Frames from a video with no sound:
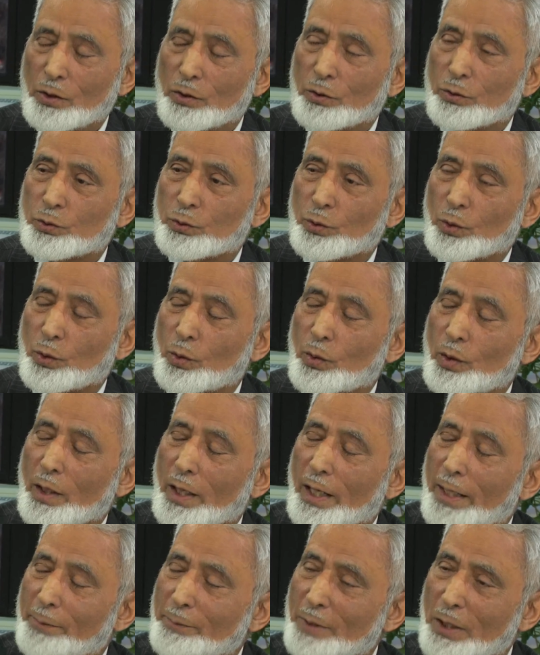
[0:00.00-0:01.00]
So
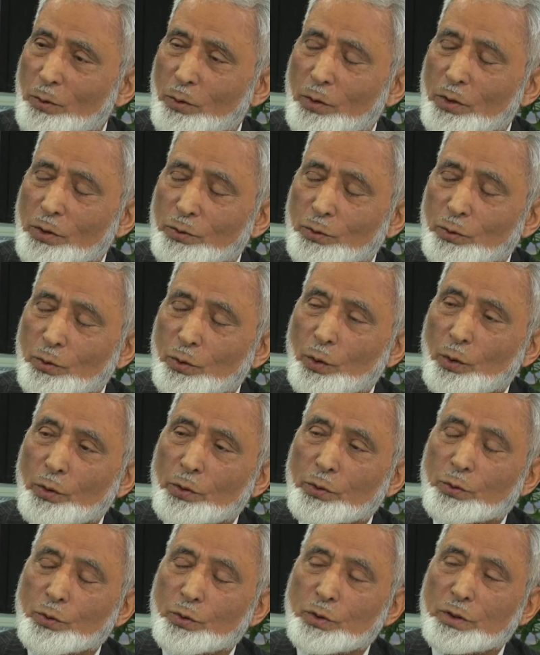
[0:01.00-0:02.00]
I'm not going to go
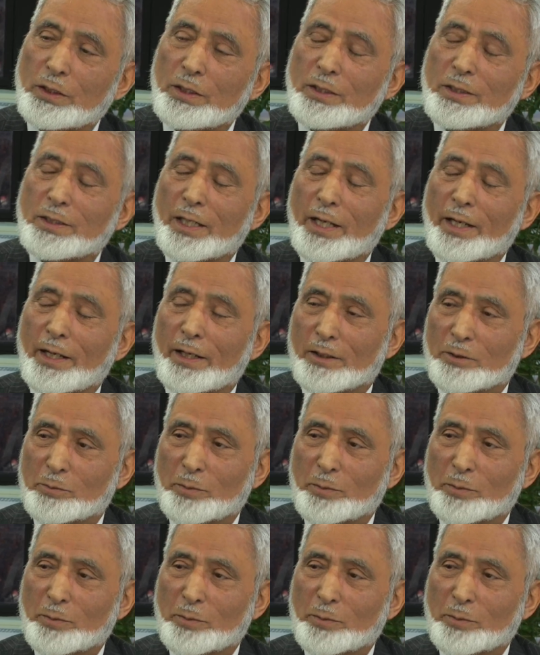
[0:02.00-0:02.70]
into details,